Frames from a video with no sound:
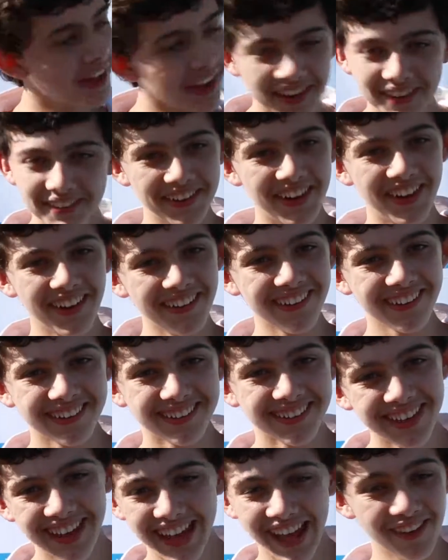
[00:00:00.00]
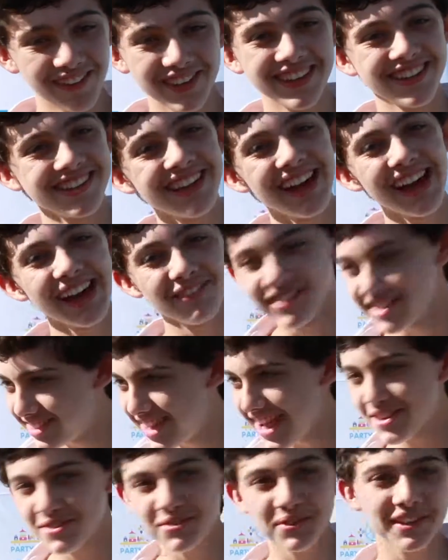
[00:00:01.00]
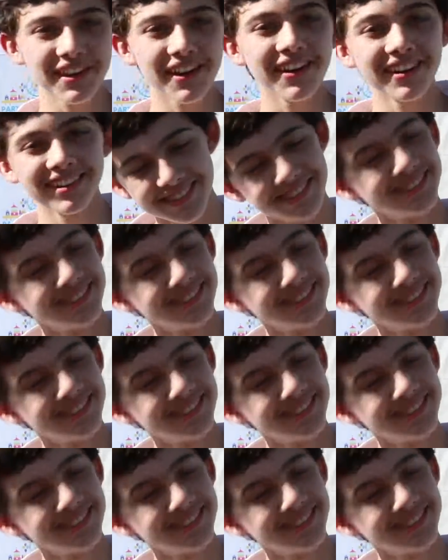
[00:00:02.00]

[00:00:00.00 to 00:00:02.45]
I don't know. Have a good time. Dance really hard.